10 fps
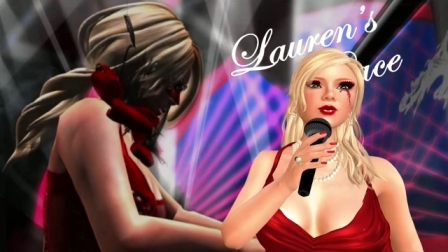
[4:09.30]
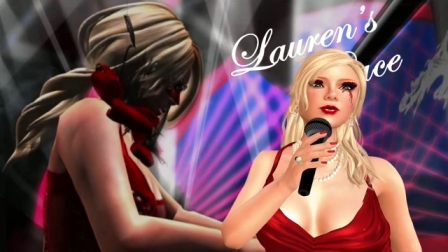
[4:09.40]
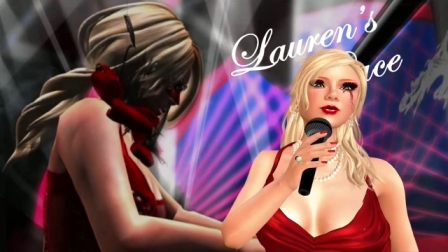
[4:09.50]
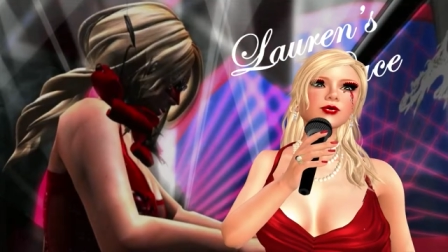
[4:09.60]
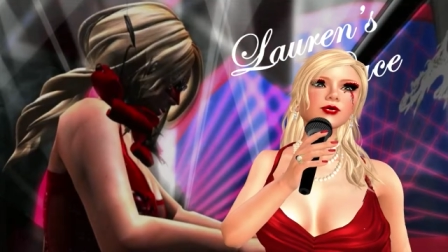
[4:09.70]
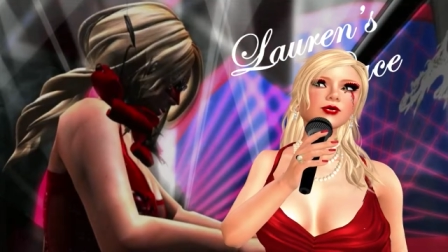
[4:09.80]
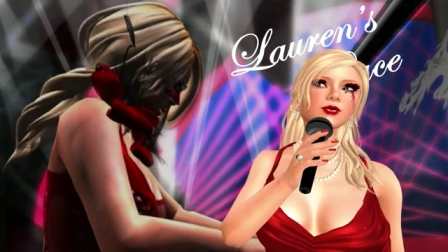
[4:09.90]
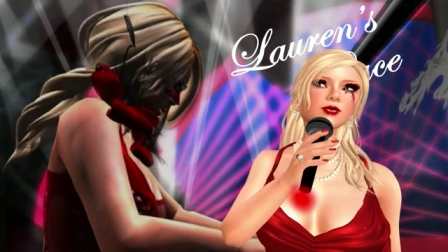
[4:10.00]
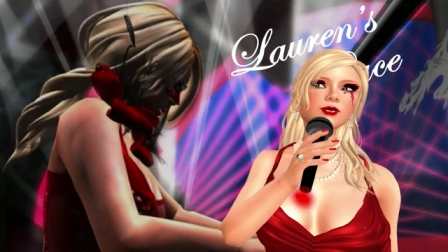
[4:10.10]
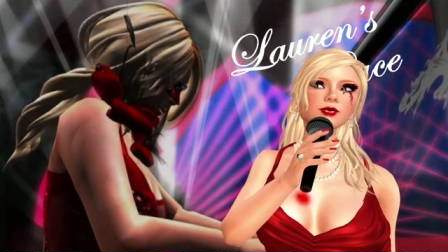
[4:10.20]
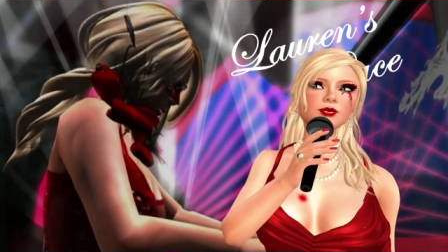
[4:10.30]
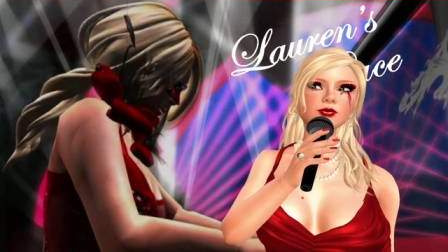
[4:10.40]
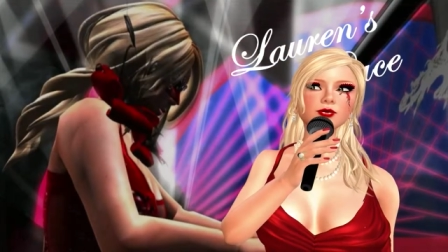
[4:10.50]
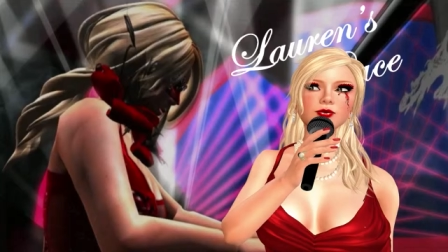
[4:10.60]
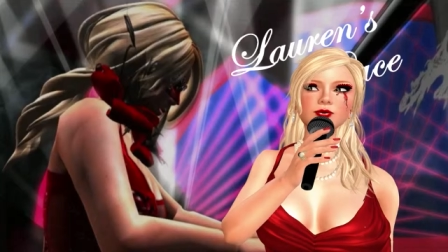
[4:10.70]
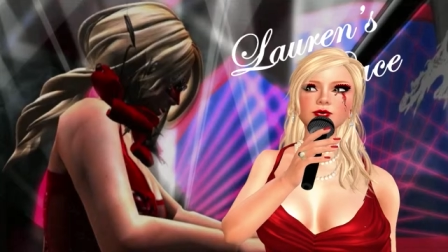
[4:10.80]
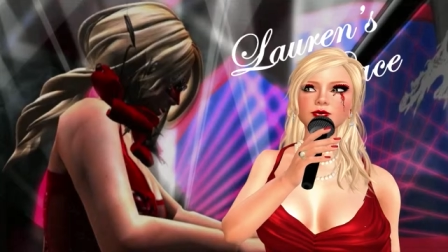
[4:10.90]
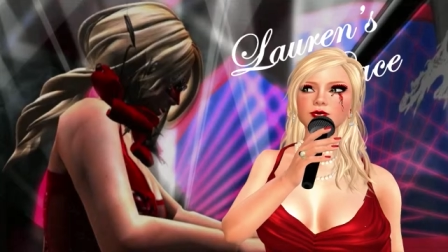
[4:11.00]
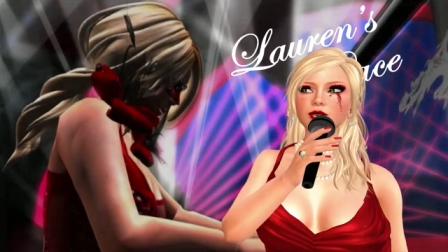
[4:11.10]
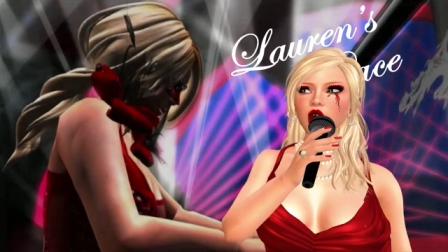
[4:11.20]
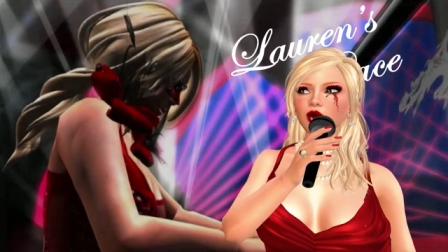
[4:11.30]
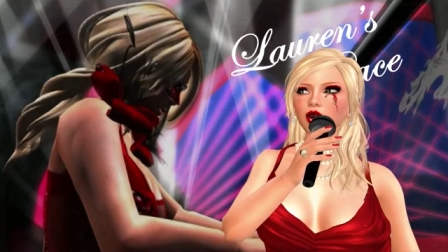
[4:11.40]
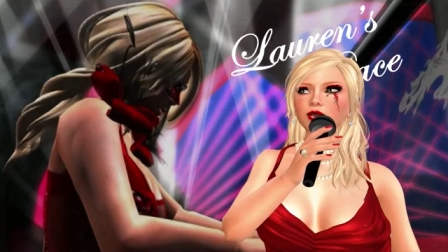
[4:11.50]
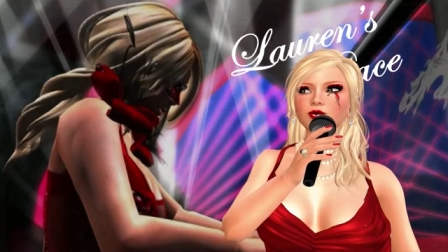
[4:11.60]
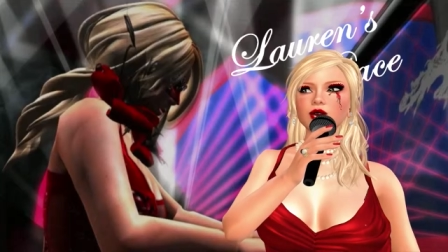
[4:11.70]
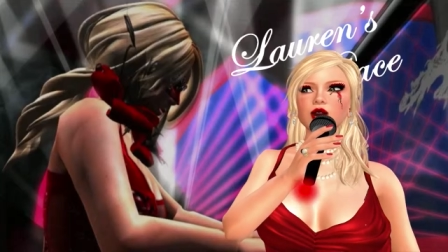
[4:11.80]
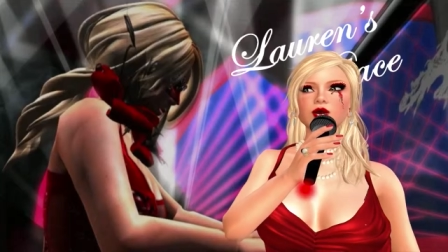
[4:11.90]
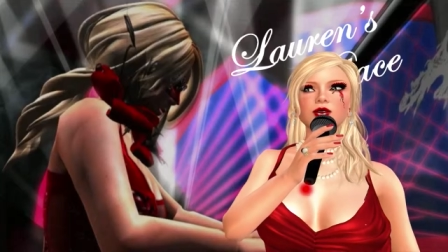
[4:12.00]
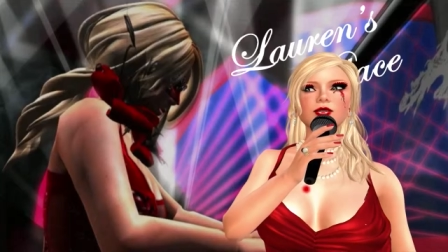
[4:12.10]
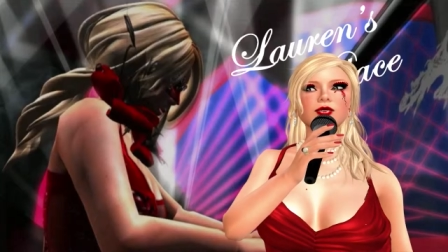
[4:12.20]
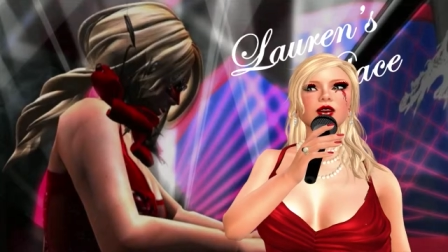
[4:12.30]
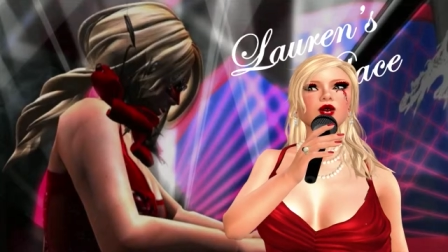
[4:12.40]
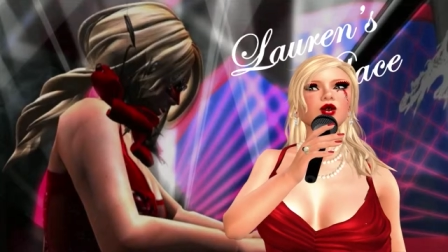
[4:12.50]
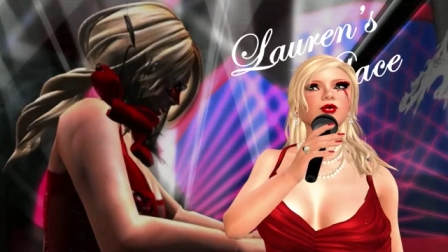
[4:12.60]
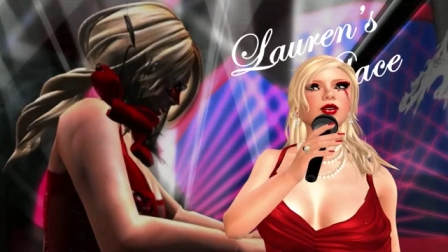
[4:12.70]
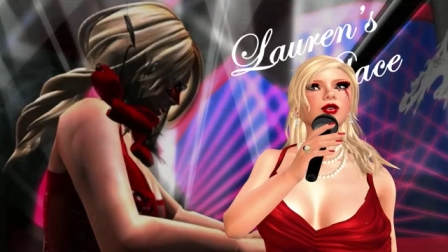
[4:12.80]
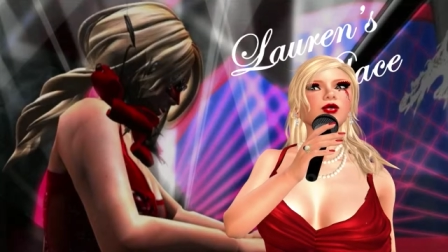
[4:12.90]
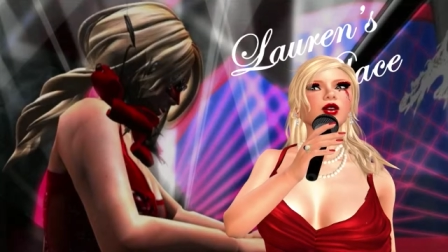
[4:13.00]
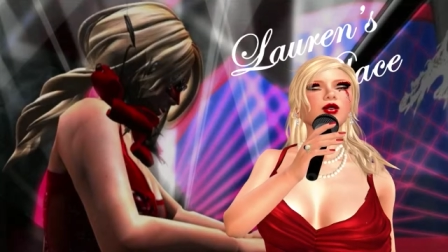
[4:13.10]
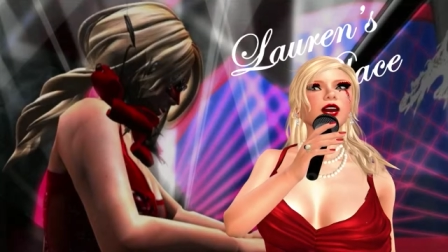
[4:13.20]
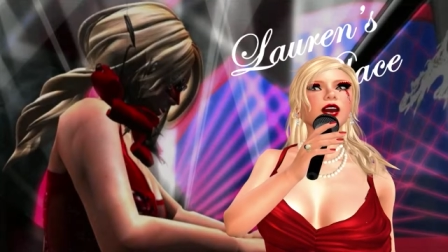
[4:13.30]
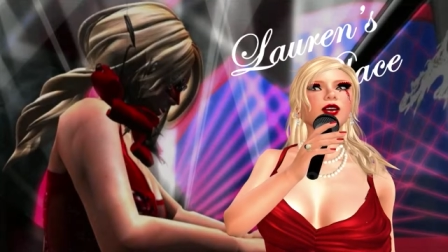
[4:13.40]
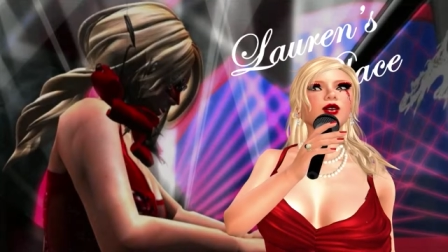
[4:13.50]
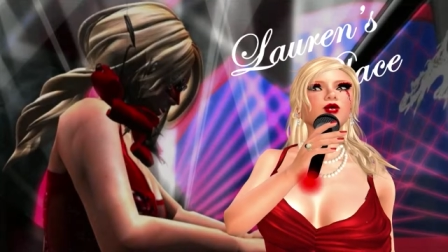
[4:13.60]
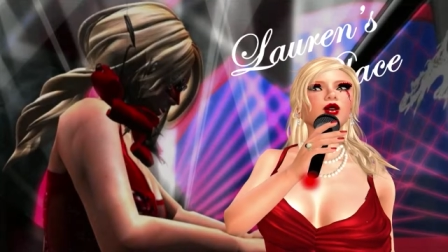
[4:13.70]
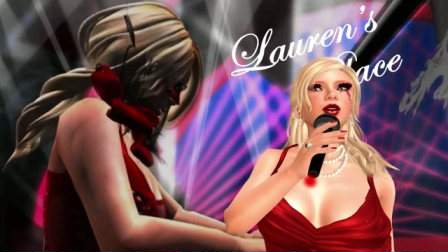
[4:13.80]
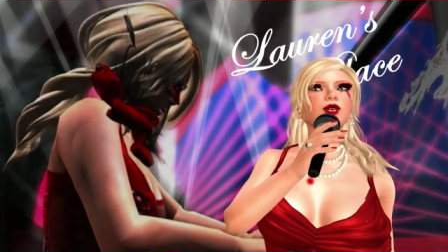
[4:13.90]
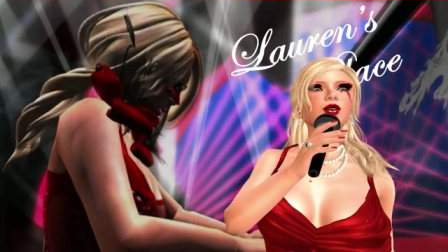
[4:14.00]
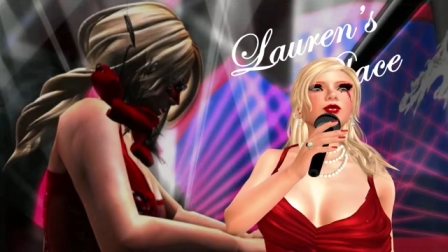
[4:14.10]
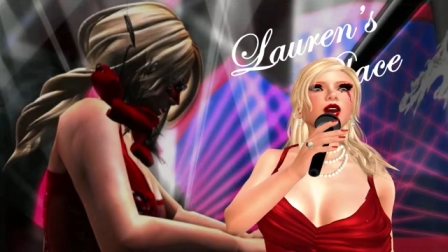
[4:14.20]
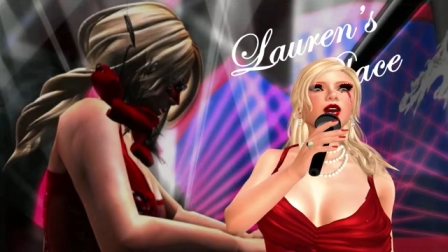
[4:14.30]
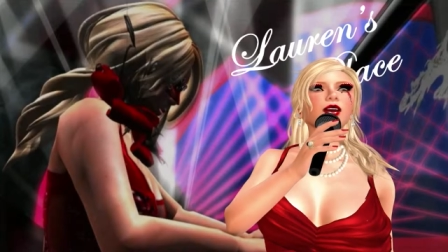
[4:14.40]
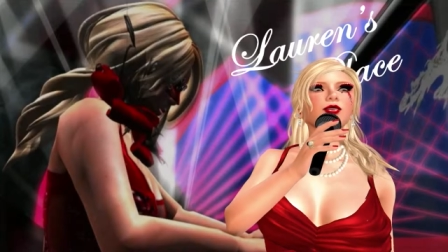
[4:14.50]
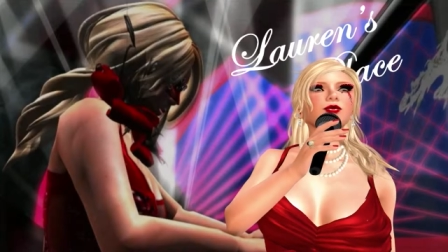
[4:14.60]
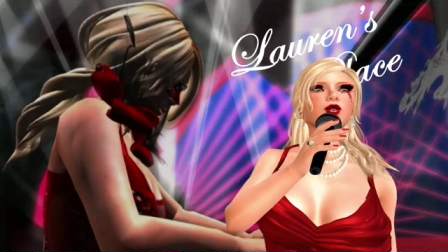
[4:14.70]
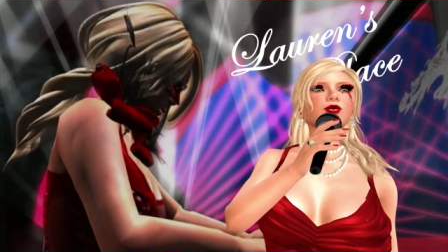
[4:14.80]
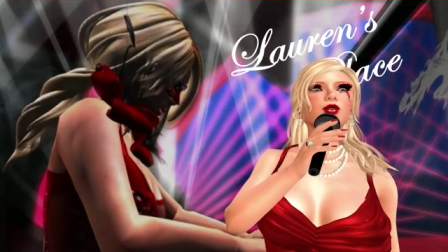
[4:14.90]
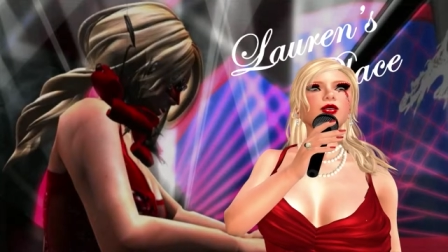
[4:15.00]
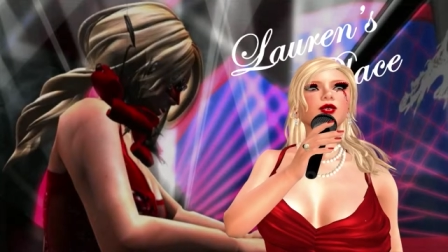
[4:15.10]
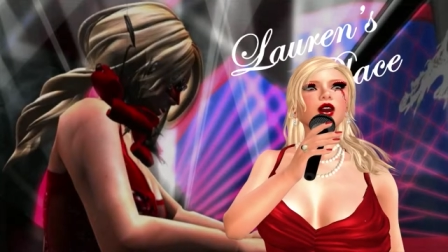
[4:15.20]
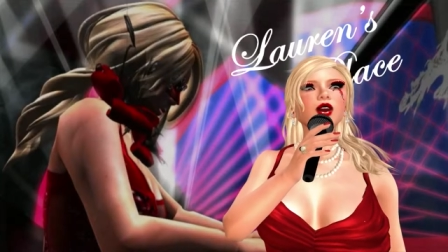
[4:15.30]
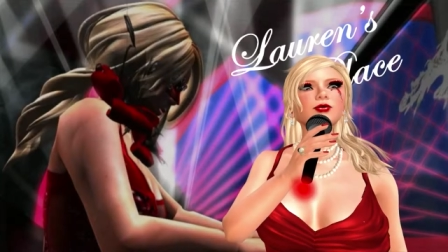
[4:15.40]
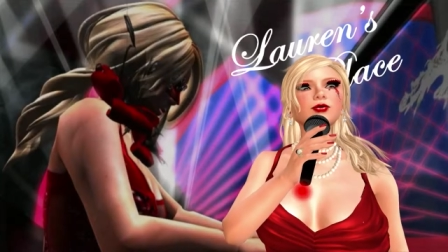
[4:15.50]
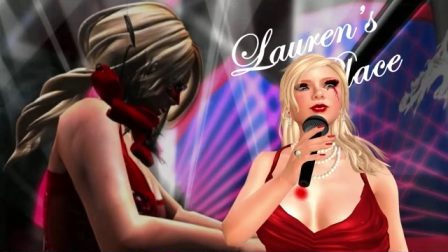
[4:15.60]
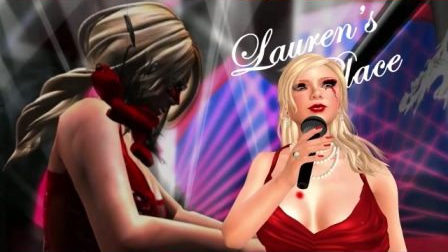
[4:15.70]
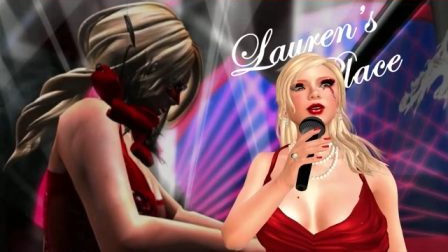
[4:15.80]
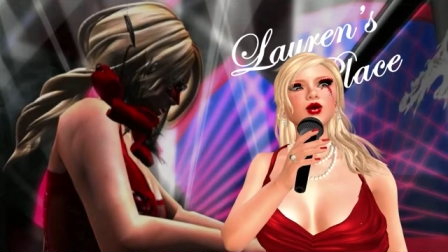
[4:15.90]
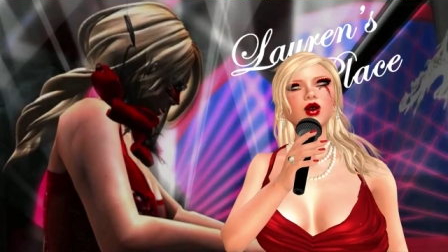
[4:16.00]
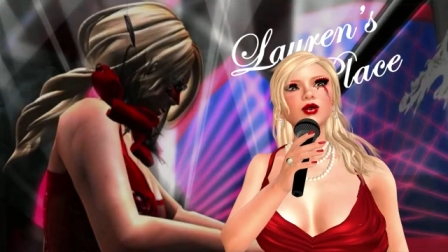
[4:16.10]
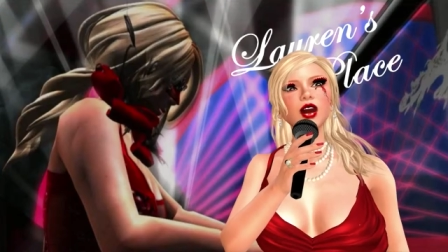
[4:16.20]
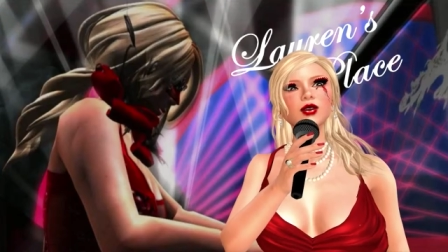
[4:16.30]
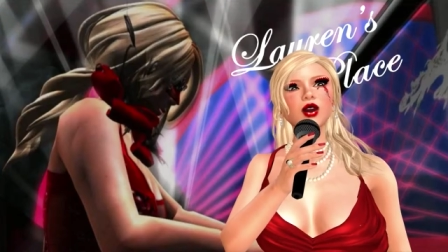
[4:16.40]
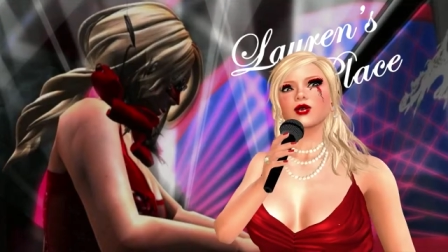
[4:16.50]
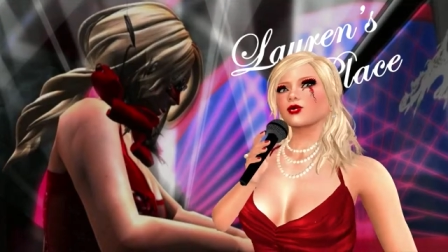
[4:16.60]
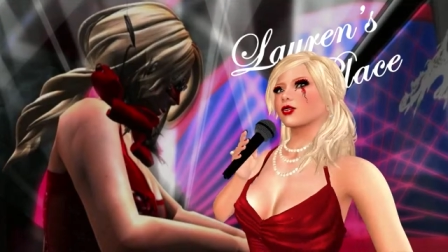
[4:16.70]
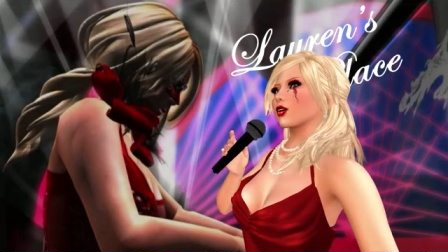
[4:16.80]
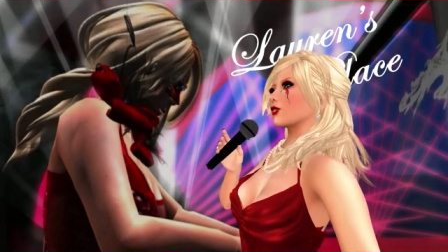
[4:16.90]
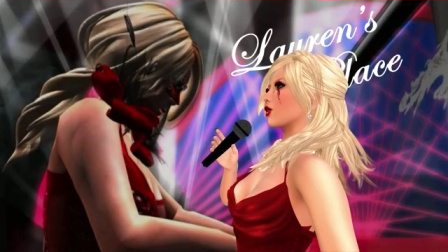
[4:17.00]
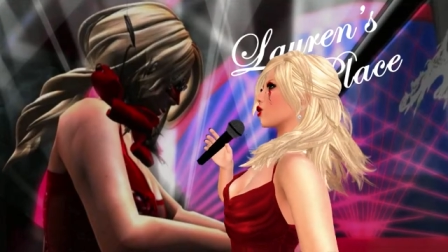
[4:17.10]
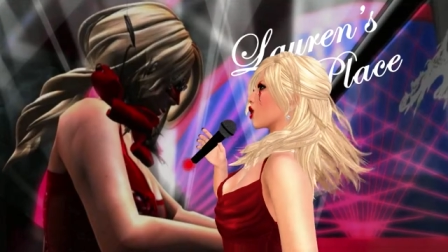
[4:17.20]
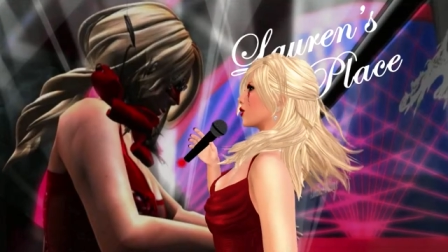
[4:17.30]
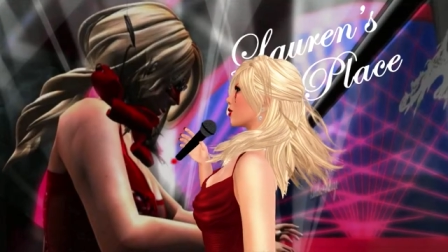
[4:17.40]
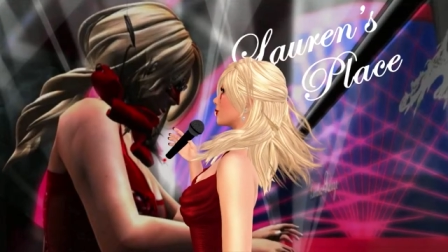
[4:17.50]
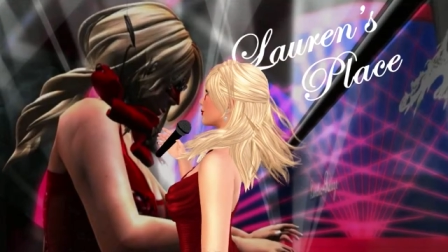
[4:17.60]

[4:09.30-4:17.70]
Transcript: what it sounded like? Now I bet you there's only three people in this entire room that remain remembers the show, and you will, Catboy, because you're old enough.